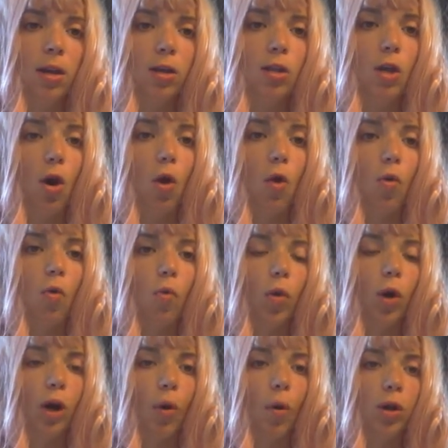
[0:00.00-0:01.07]
So
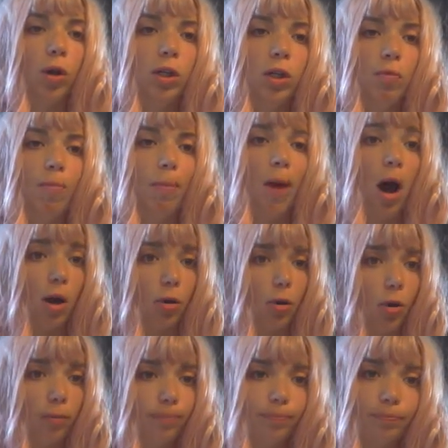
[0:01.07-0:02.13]
we're going to
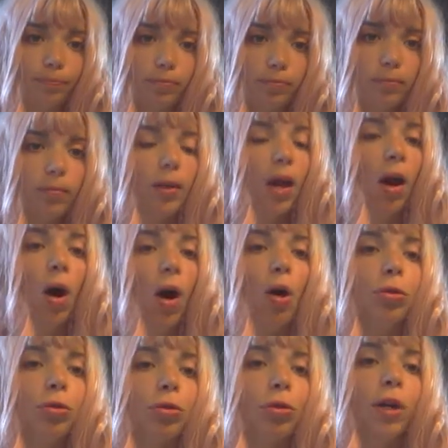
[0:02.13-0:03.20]
model
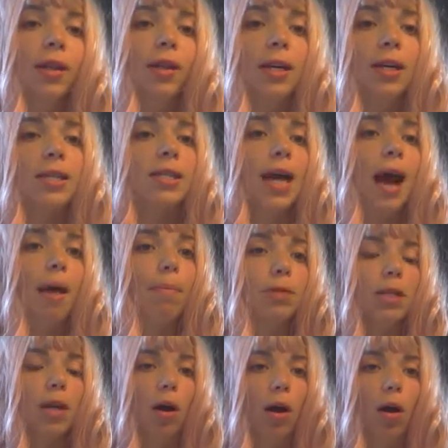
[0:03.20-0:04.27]
all three of these
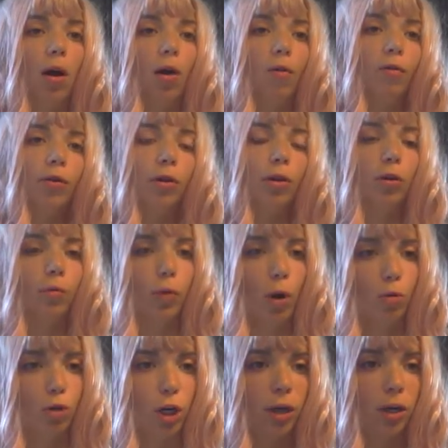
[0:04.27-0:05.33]
types of
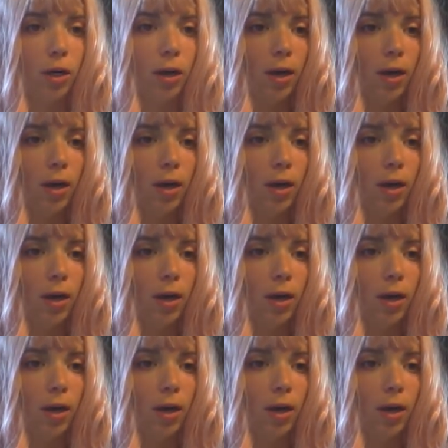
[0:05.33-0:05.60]
erosion